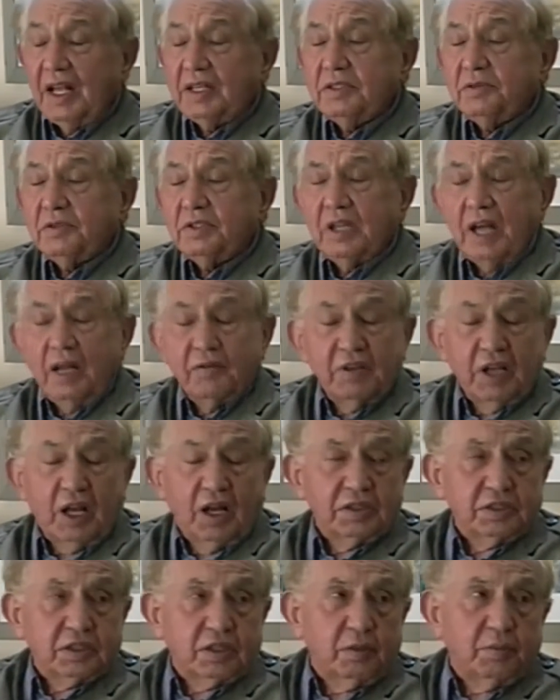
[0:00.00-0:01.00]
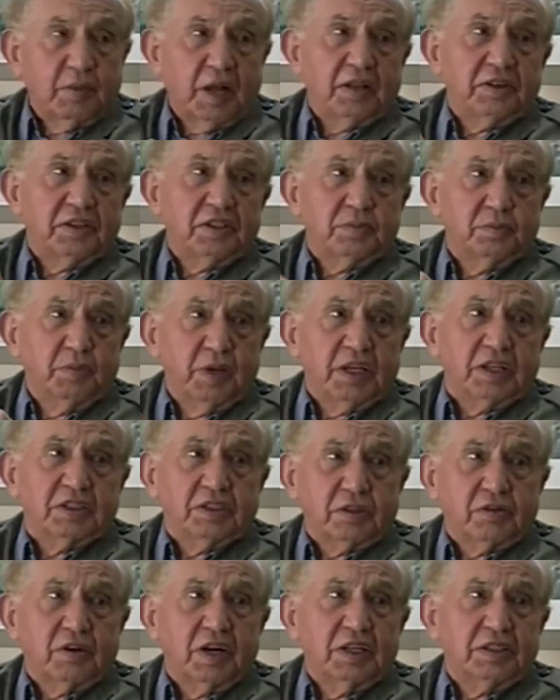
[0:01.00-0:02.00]
And there was a lovely article about this
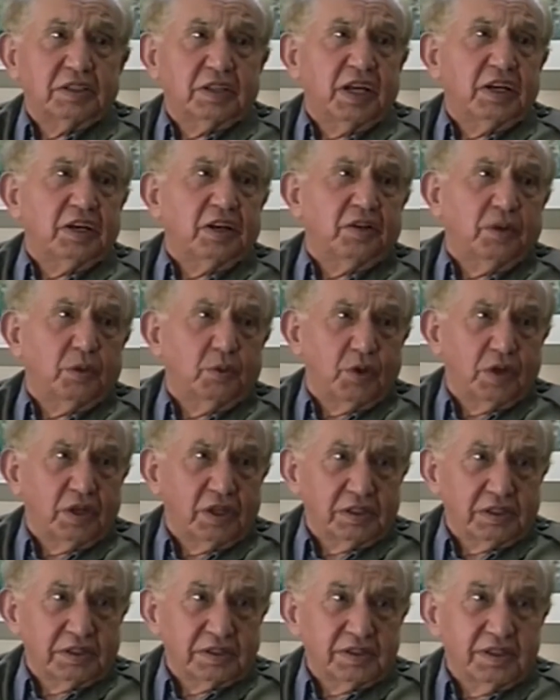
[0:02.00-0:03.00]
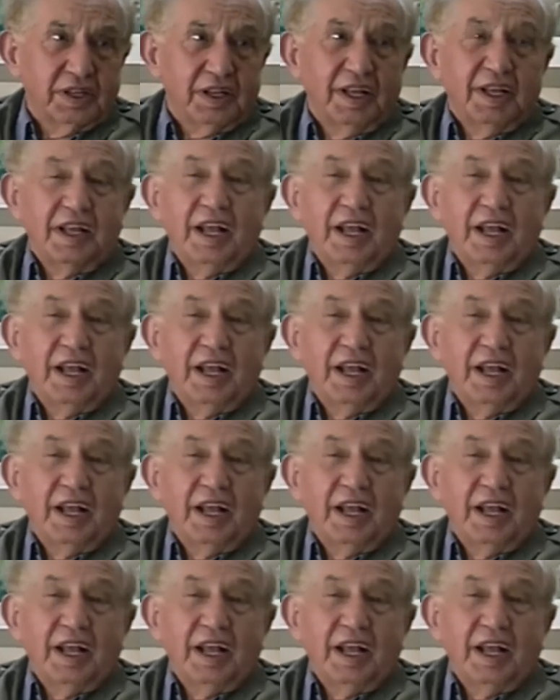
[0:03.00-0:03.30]
biggest Great Dane in the world.